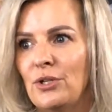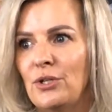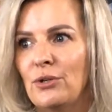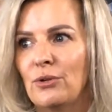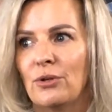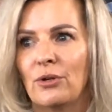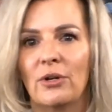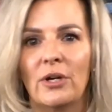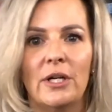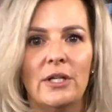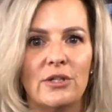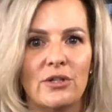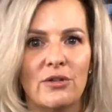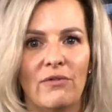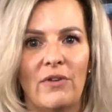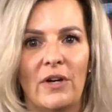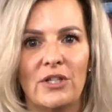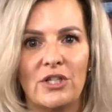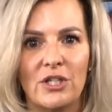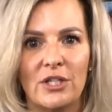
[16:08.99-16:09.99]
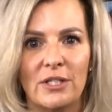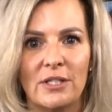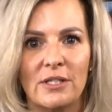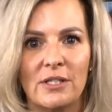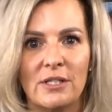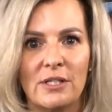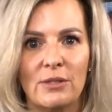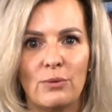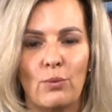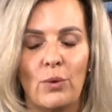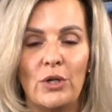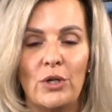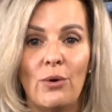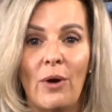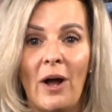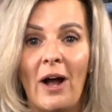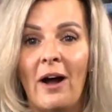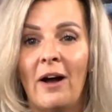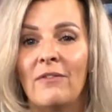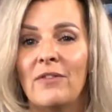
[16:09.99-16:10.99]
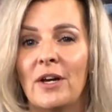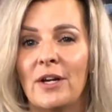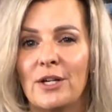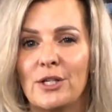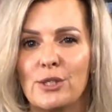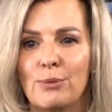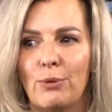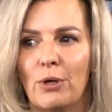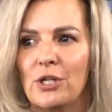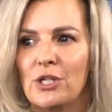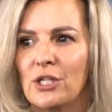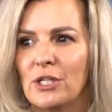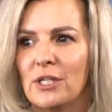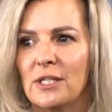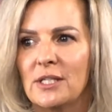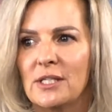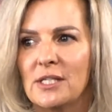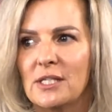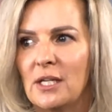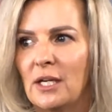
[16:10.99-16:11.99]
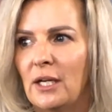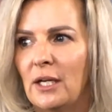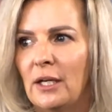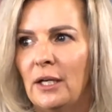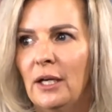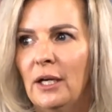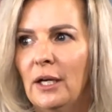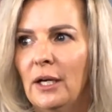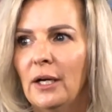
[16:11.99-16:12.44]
your interventions when you have that expression and say,